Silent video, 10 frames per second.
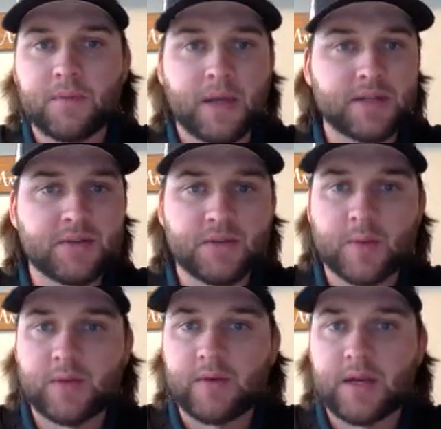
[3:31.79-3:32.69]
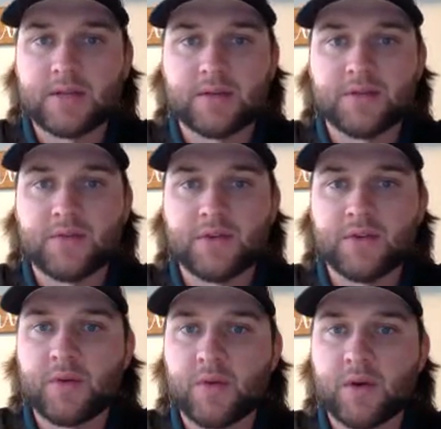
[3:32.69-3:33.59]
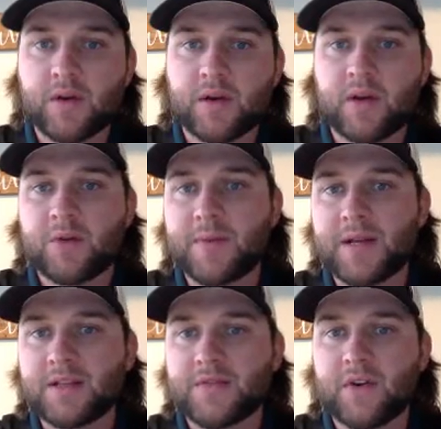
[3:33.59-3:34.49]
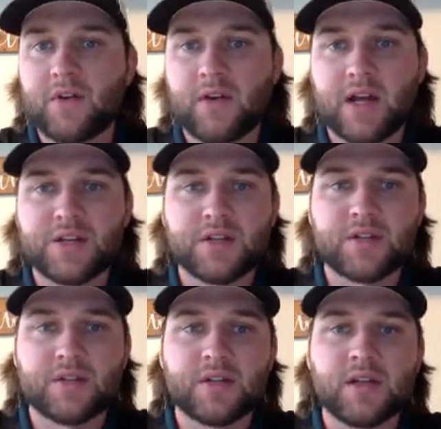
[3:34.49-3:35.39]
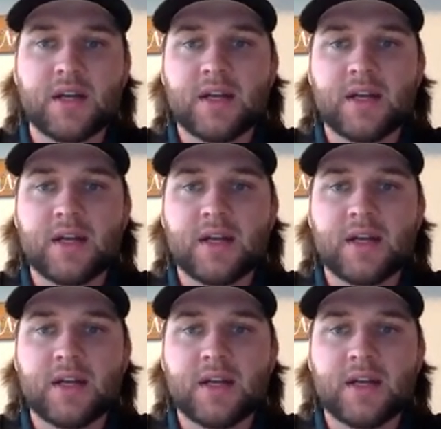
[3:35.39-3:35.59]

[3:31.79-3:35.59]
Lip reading: pencils with erasers for doing work, colored pens for corrections.